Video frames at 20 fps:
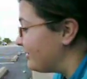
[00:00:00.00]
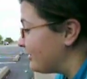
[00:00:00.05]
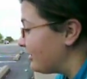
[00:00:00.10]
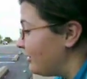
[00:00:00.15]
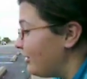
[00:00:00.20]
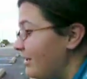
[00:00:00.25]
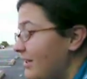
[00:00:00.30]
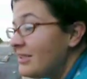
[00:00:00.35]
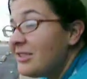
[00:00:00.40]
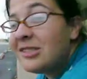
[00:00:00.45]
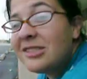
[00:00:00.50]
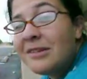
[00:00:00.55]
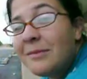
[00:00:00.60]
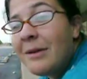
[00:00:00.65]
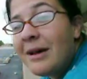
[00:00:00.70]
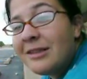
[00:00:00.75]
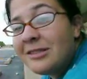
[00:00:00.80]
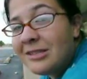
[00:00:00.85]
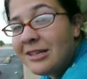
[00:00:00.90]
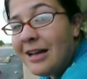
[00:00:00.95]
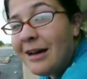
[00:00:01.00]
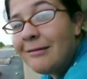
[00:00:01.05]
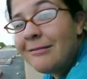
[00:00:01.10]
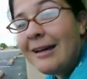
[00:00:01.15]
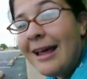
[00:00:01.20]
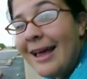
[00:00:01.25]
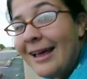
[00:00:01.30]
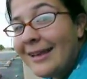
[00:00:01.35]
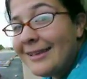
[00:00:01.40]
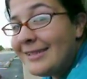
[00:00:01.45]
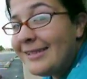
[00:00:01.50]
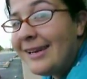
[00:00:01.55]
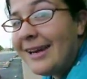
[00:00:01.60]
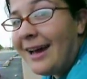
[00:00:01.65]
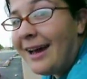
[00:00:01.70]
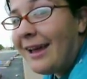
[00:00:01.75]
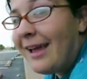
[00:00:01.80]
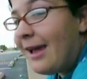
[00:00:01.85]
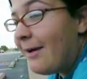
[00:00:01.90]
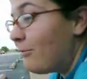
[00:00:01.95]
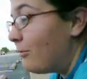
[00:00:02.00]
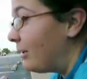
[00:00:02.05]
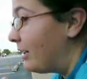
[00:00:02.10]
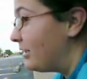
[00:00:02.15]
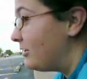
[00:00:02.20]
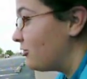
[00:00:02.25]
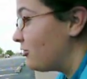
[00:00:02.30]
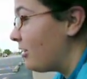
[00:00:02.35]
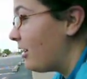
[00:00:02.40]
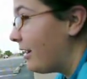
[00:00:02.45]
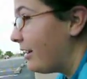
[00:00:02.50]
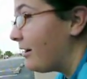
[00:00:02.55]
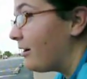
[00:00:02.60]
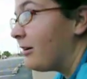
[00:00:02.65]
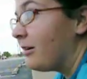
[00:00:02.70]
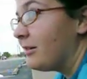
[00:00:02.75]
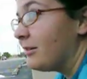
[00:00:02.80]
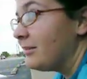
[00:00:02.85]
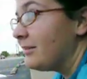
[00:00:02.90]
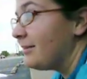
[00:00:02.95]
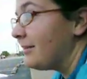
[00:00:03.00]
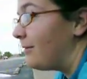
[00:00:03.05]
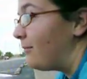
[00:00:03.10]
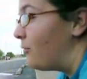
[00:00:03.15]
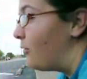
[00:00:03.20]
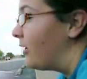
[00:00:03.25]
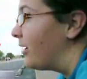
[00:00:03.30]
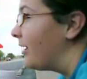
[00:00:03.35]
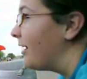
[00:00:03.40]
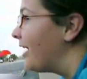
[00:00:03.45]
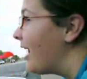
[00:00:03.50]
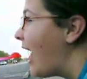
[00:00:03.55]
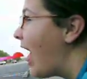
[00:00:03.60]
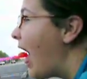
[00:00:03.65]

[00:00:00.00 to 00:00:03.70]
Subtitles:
So you can just imagine how nasty I am when I try to hurt someone.